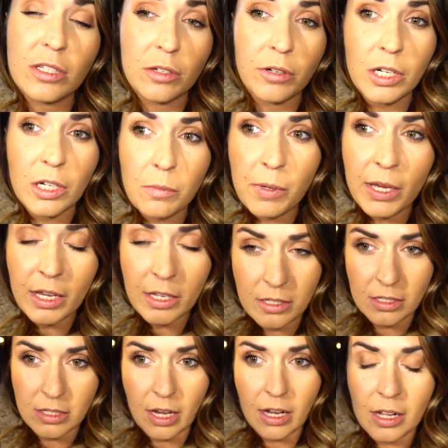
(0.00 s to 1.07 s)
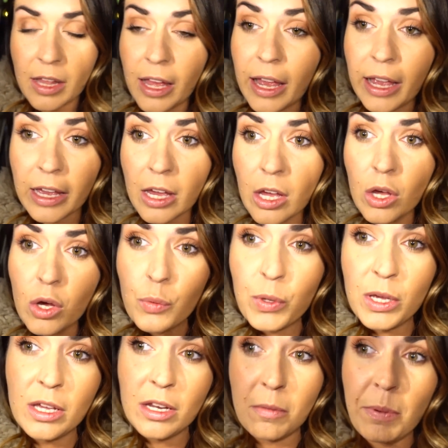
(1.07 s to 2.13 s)
surreal, because it's kind of like
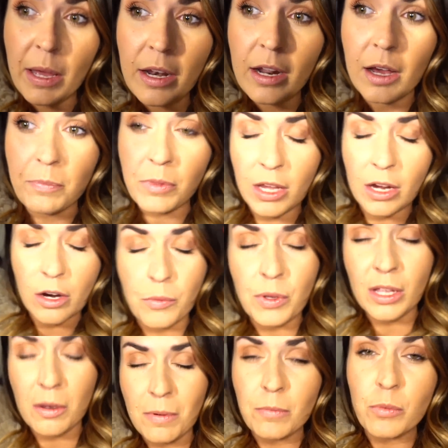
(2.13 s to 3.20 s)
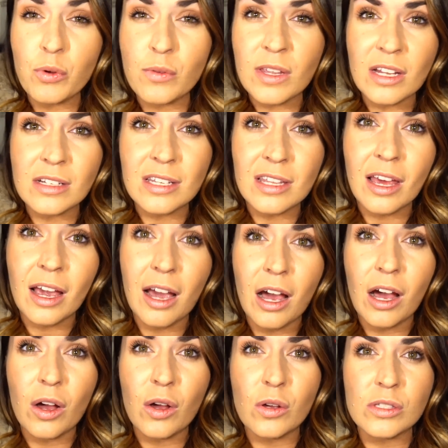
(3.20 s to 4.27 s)
we could have been up there, we could have been moved into that
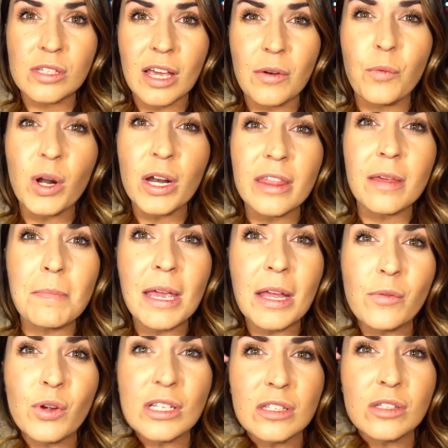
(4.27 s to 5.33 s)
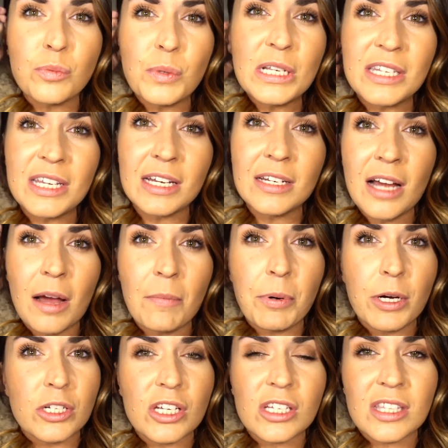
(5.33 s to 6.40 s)
house, and one of the main reasons we did not
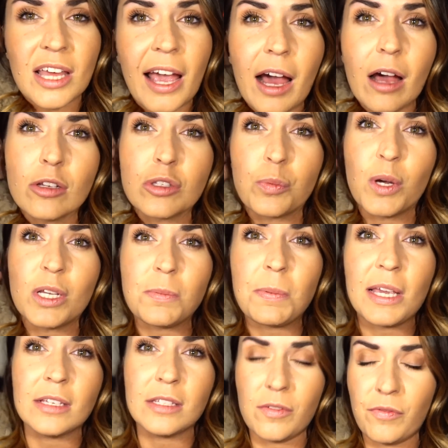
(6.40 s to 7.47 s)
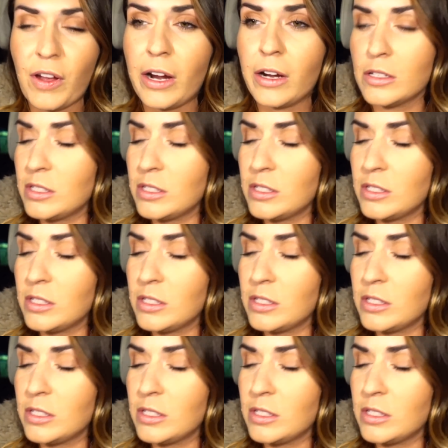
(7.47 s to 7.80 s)
purchase that house was because of fire